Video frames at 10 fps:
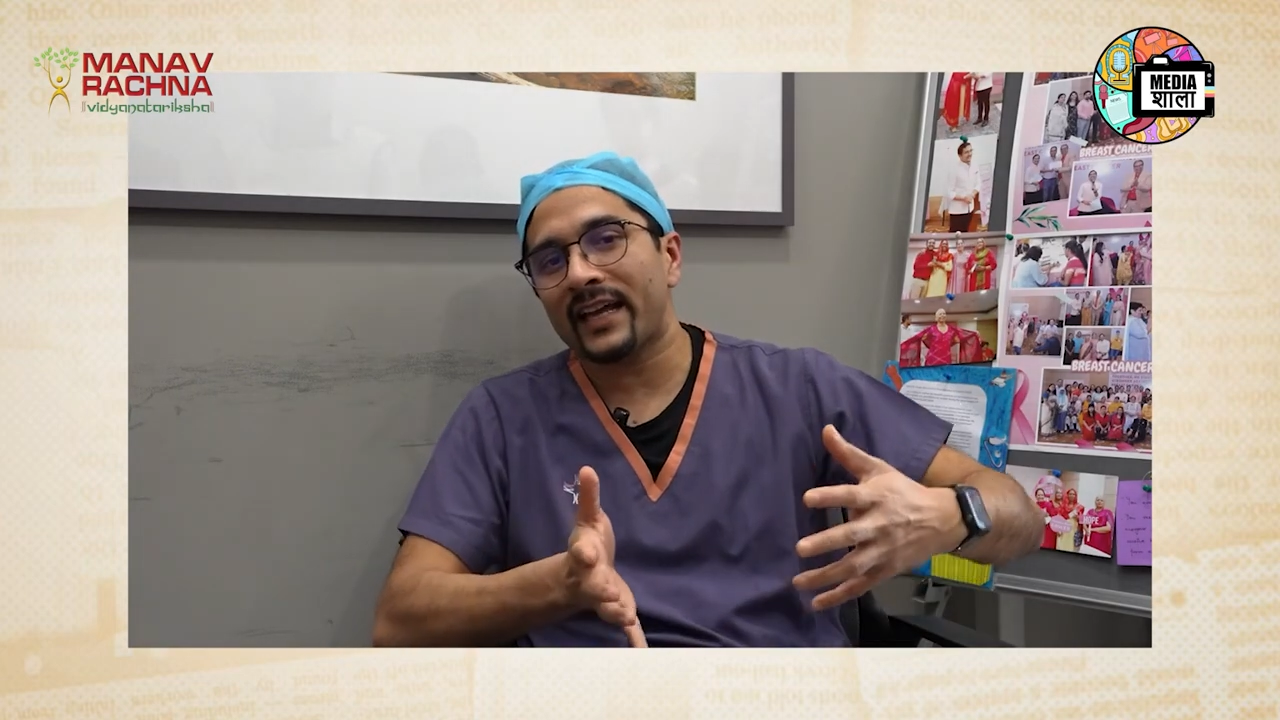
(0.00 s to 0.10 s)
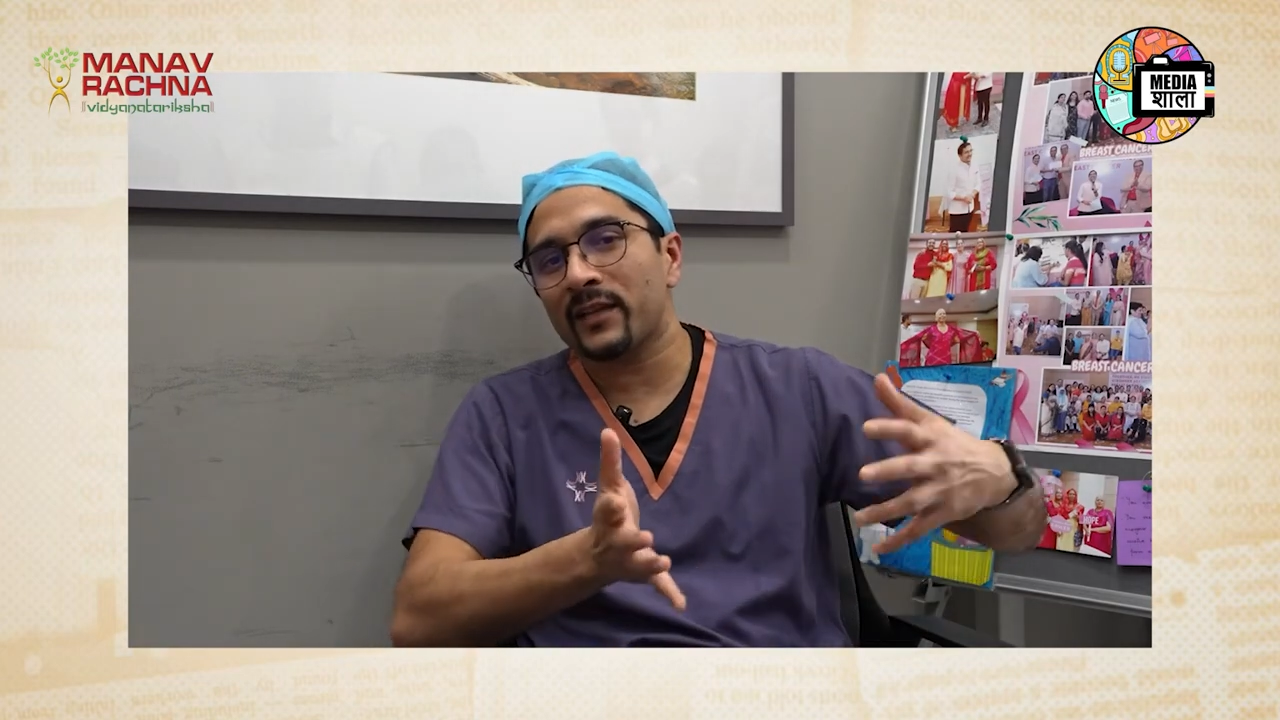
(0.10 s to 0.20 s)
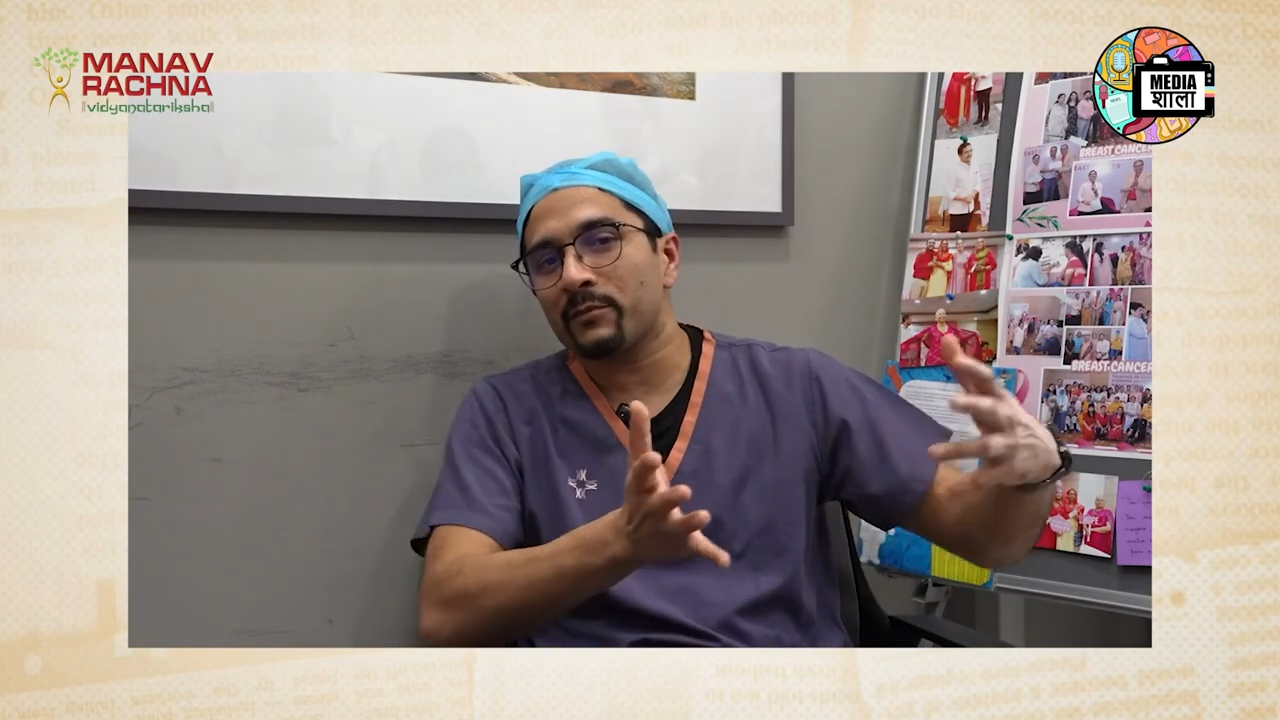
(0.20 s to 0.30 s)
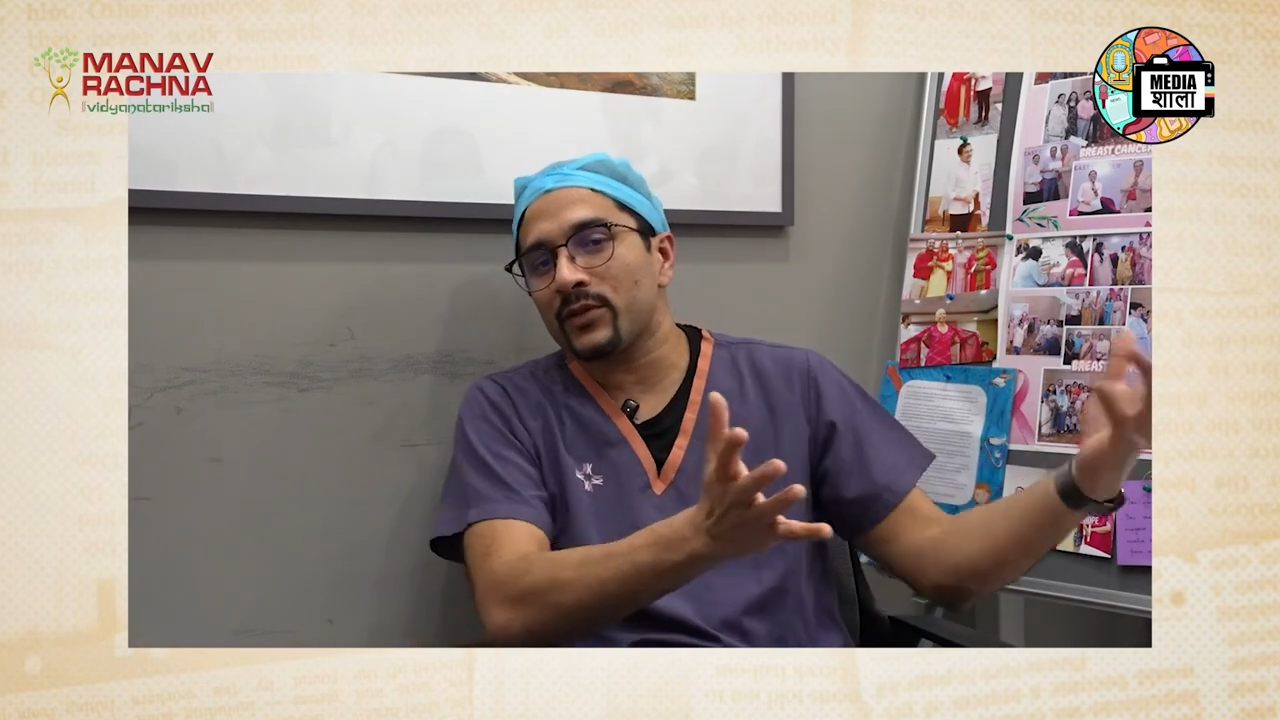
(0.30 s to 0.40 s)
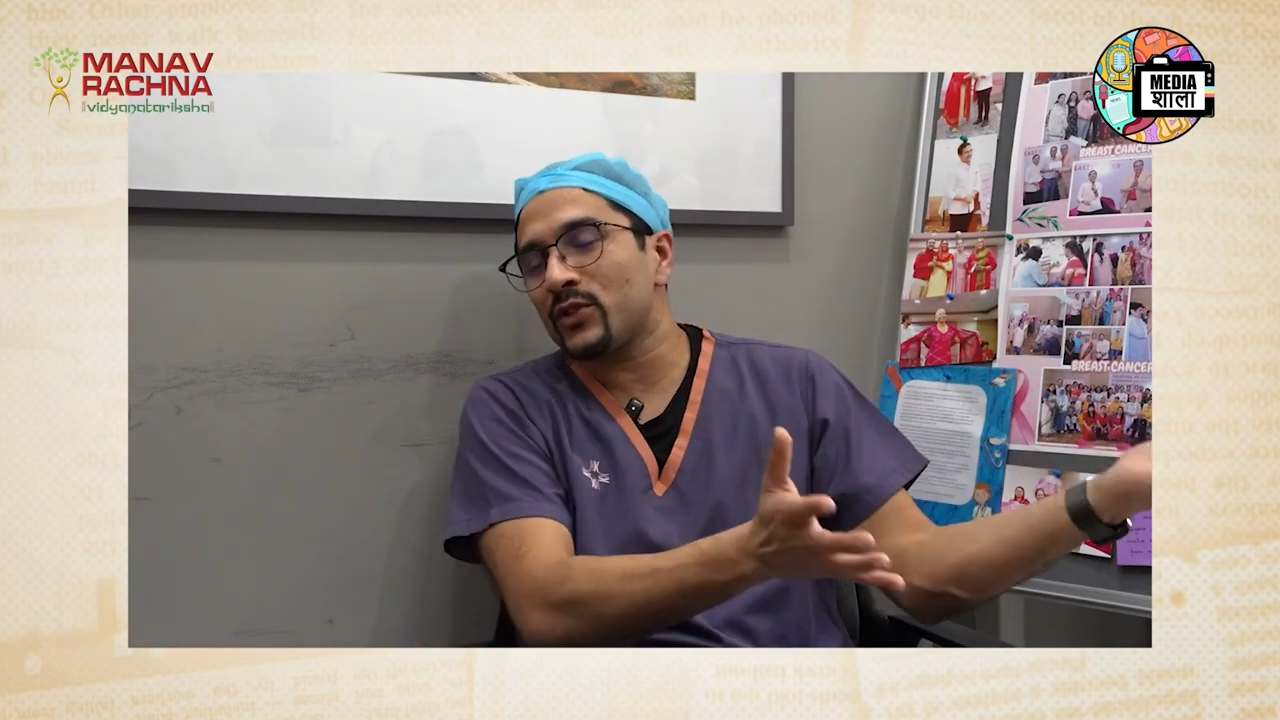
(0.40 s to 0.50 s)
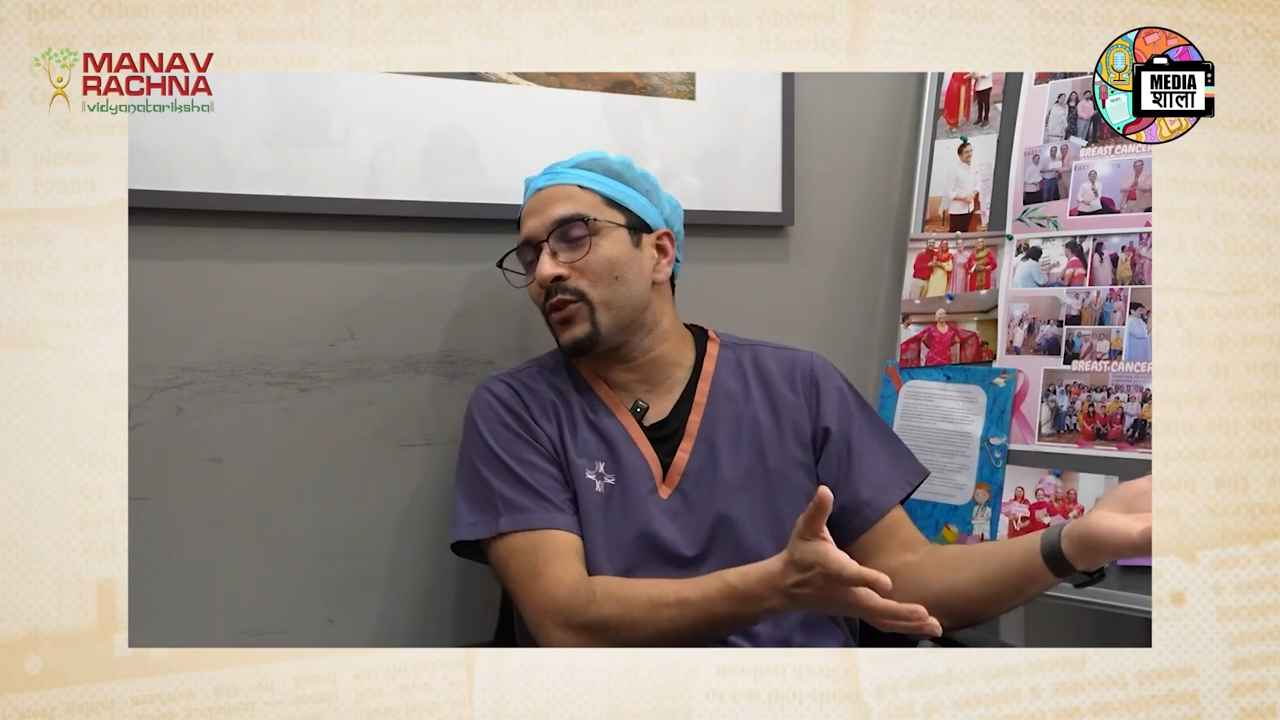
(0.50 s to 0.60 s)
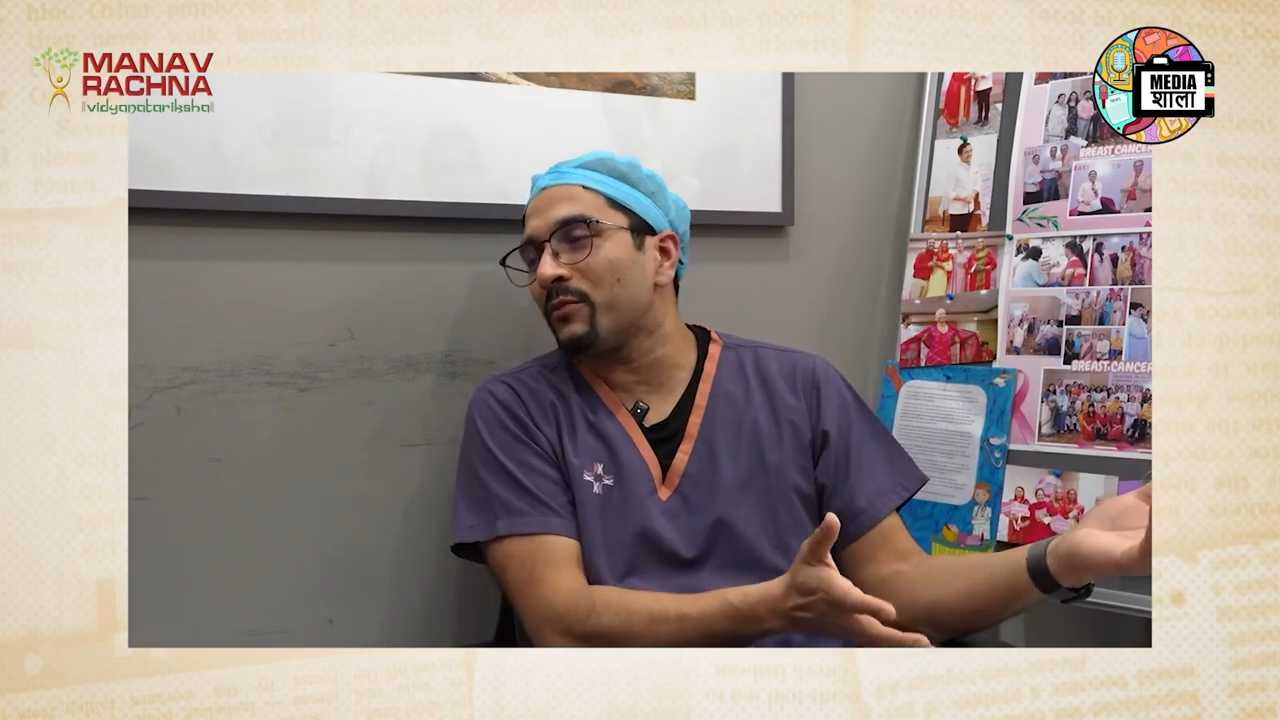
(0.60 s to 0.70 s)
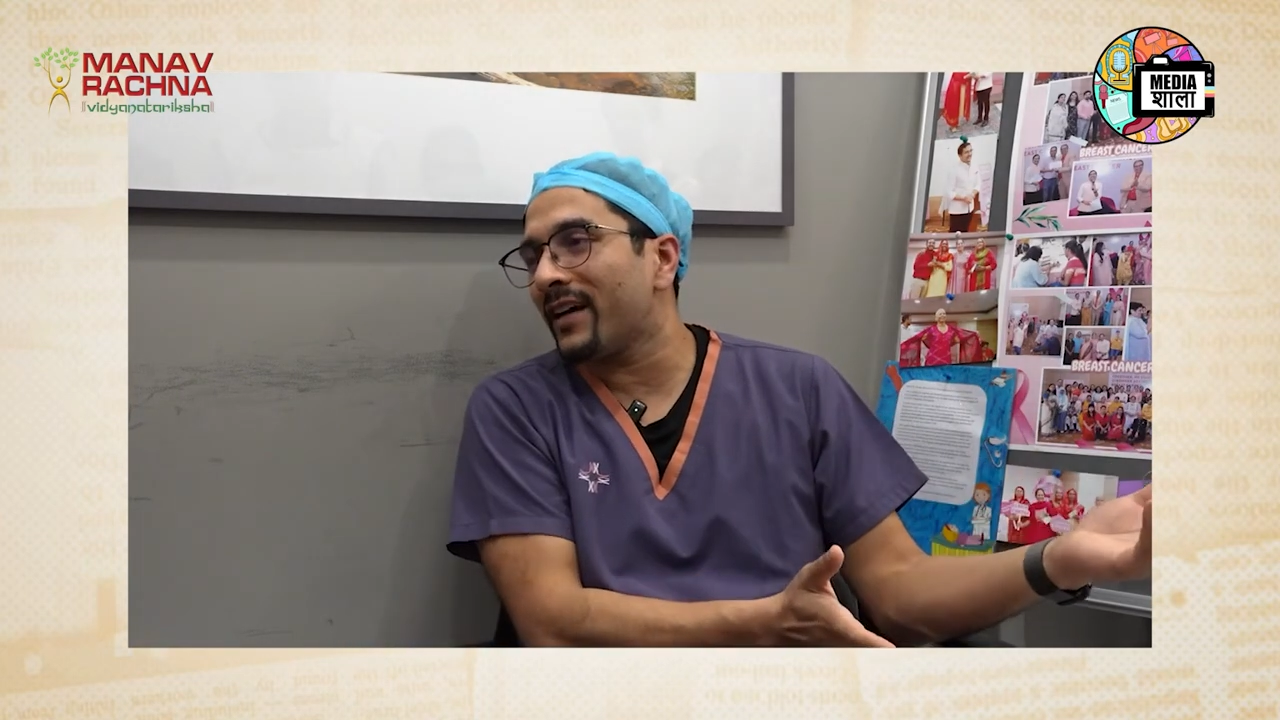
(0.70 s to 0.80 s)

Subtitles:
I can pursue